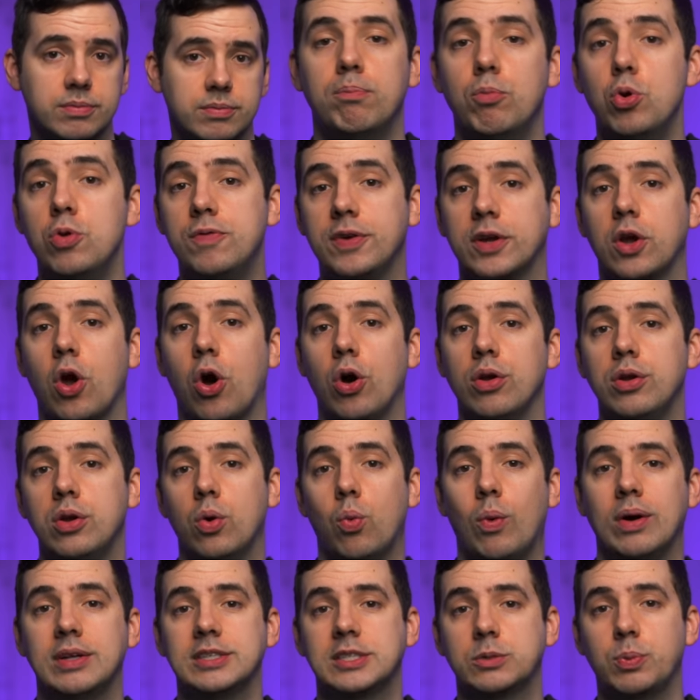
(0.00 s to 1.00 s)
Moving on,
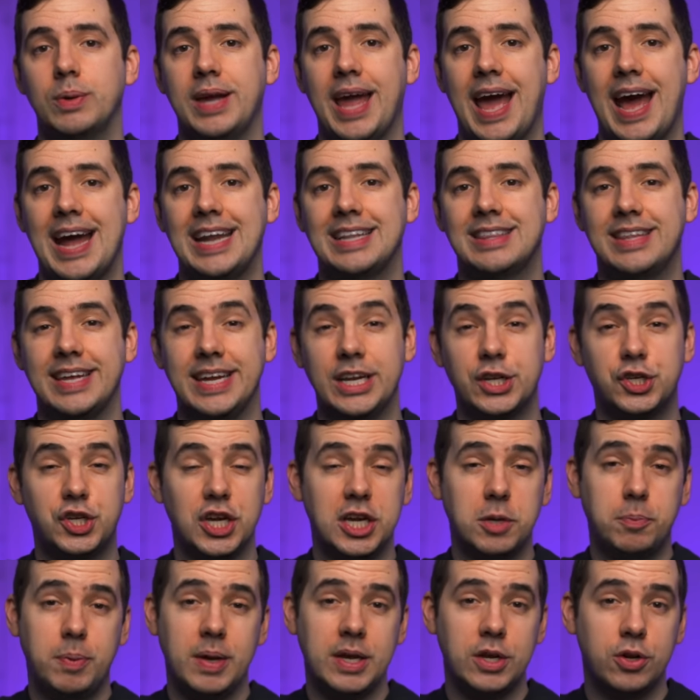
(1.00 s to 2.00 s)
once we add the
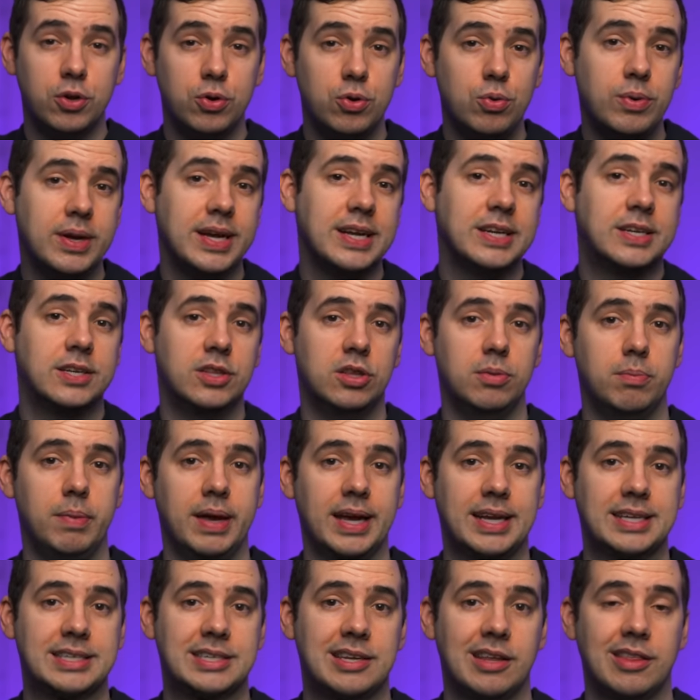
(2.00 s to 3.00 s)
GPU into the
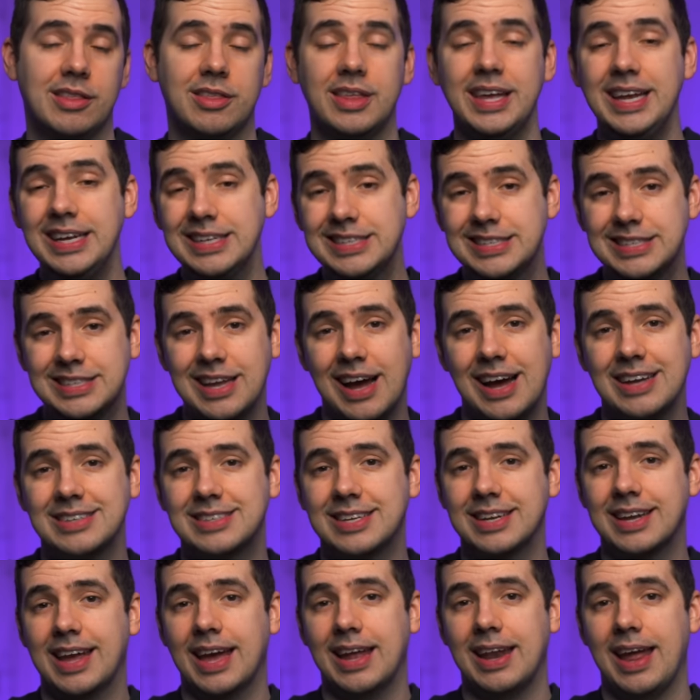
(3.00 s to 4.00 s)
mix, things start
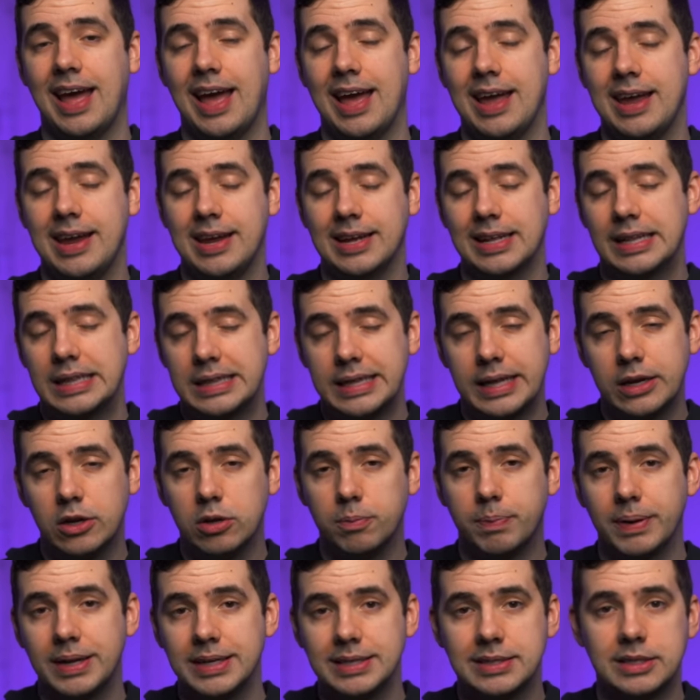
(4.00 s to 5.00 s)
to get a little
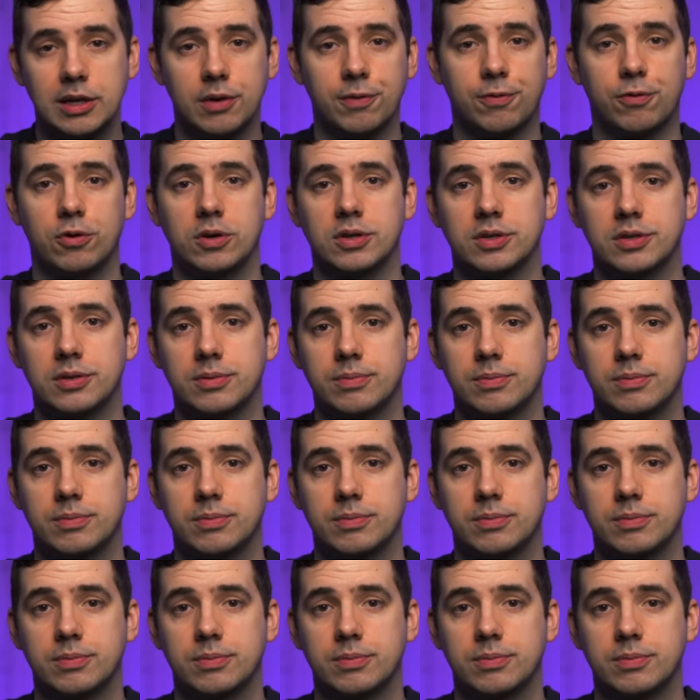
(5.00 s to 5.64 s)
bit different.